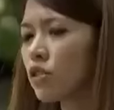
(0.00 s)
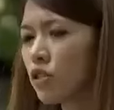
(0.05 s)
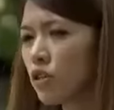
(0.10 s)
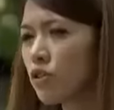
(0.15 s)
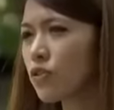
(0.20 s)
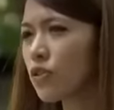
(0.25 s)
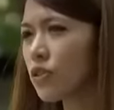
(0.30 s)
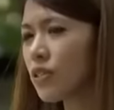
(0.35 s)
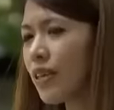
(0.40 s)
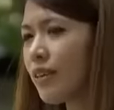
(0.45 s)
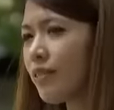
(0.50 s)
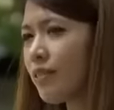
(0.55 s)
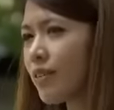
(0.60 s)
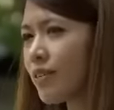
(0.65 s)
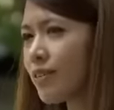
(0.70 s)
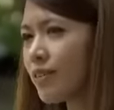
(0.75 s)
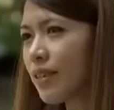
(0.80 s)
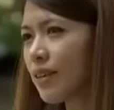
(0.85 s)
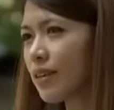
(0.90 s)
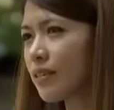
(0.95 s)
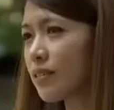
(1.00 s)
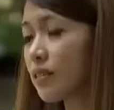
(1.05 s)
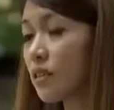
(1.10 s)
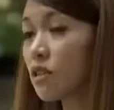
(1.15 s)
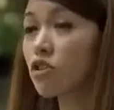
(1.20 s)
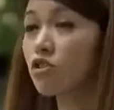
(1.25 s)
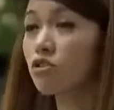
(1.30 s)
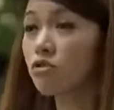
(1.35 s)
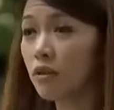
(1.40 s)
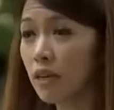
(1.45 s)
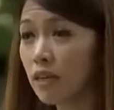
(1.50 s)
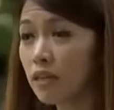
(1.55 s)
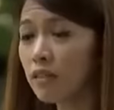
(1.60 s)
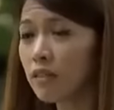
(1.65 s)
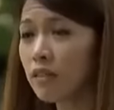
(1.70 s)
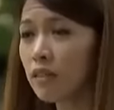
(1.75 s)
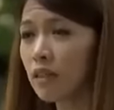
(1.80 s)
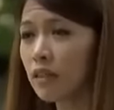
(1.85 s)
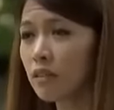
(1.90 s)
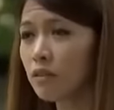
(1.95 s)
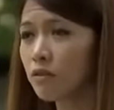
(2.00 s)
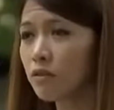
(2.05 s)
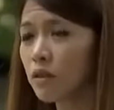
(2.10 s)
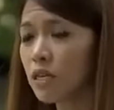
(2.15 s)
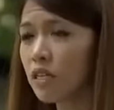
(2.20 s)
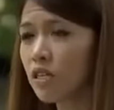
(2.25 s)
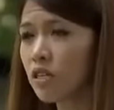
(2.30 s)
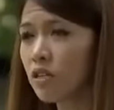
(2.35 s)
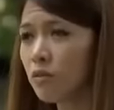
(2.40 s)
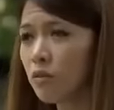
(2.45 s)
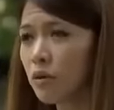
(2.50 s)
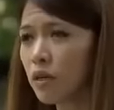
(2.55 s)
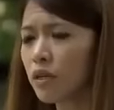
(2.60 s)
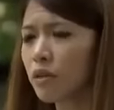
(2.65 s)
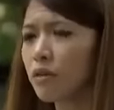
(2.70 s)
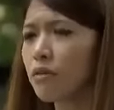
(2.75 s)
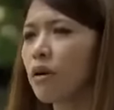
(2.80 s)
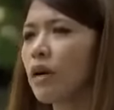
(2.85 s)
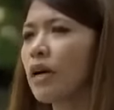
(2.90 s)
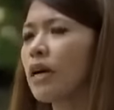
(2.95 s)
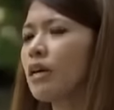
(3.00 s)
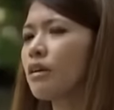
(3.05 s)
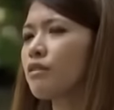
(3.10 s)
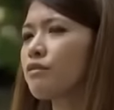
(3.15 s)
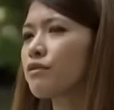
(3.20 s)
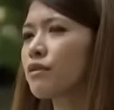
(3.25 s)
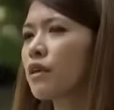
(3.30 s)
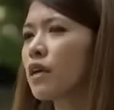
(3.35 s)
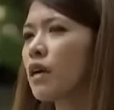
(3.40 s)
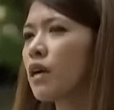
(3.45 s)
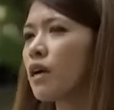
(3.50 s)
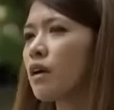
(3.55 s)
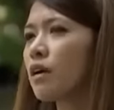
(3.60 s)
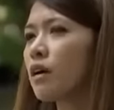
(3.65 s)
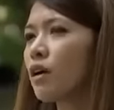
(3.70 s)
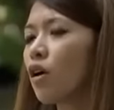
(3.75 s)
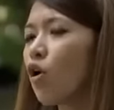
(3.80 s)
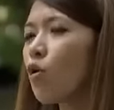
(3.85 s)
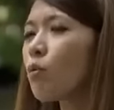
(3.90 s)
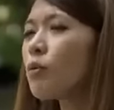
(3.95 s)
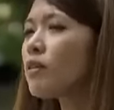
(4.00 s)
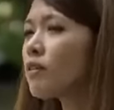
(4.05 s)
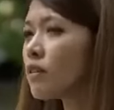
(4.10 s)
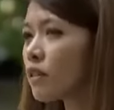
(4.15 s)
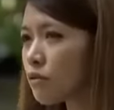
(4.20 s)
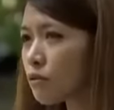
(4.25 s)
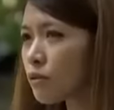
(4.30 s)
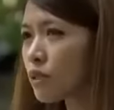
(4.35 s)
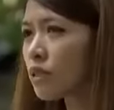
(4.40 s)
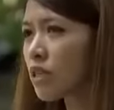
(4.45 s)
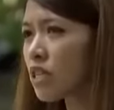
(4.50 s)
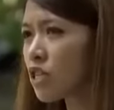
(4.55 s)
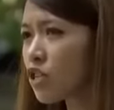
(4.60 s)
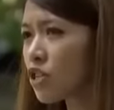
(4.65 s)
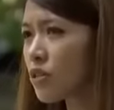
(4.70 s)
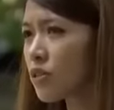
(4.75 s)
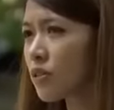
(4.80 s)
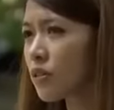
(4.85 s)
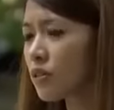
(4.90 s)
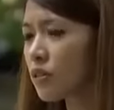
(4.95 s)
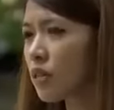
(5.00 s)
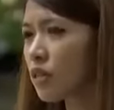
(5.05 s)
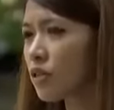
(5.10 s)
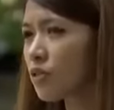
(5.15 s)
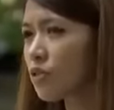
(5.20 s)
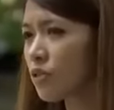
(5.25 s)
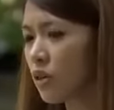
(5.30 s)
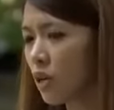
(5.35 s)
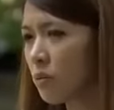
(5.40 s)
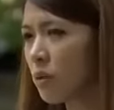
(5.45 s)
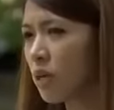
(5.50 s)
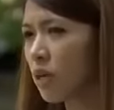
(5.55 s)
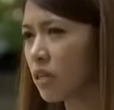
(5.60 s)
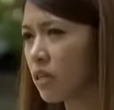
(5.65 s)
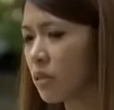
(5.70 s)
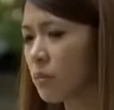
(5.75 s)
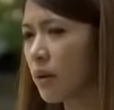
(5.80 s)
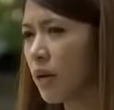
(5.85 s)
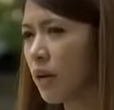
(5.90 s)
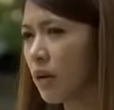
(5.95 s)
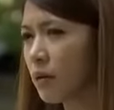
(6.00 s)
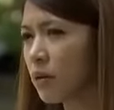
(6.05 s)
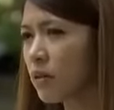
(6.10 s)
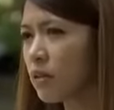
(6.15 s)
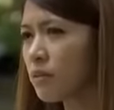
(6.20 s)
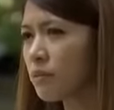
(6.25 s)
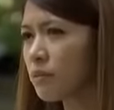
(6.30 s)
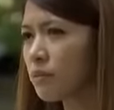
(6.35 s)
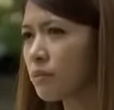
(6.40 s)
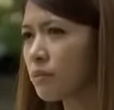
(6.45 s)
So do you see this as a trend in the region where you have openly religious leaders coming into power?